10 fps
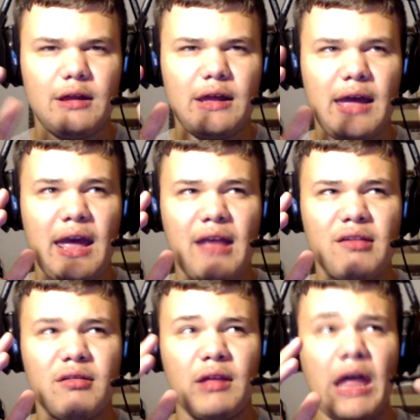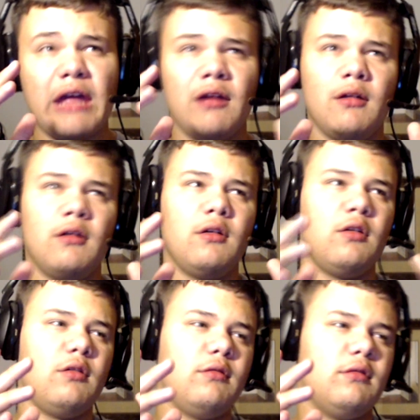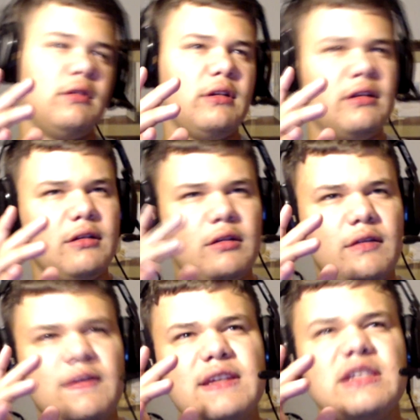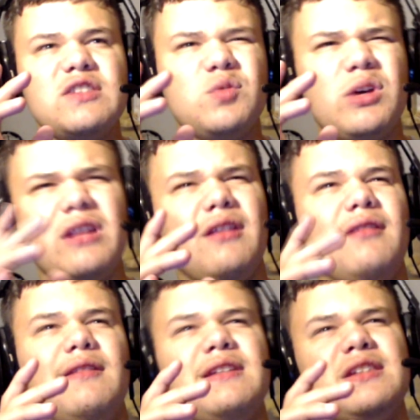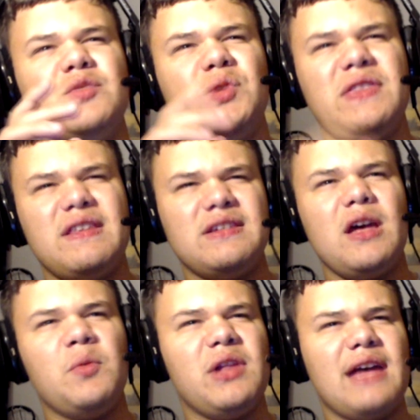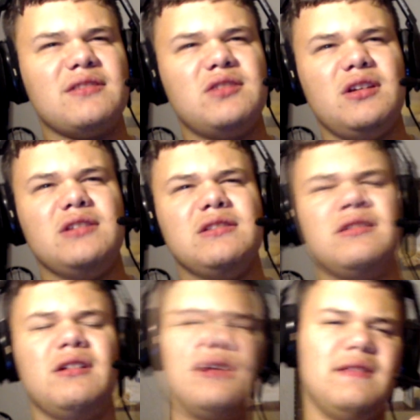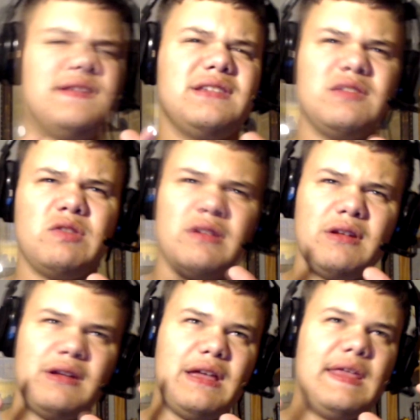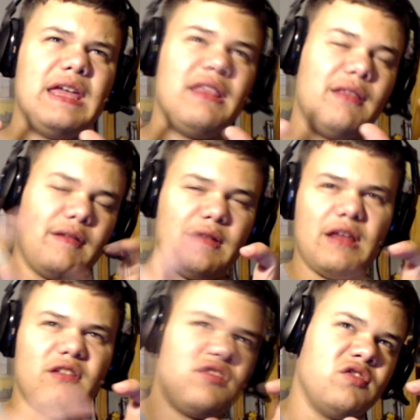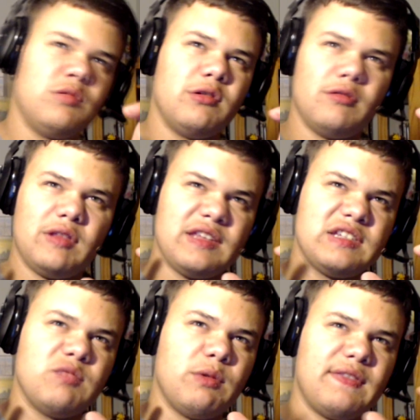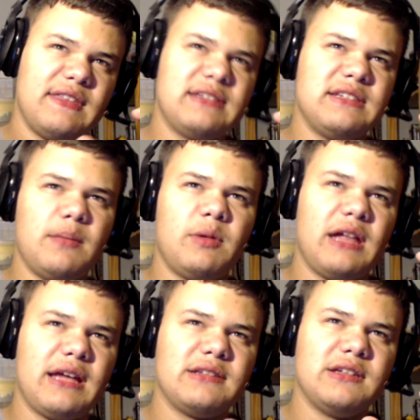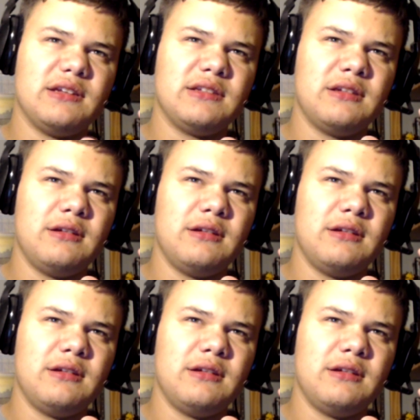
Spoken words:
as like, this is what this subclass does, and there's another YouTuber, this is what this subclass does,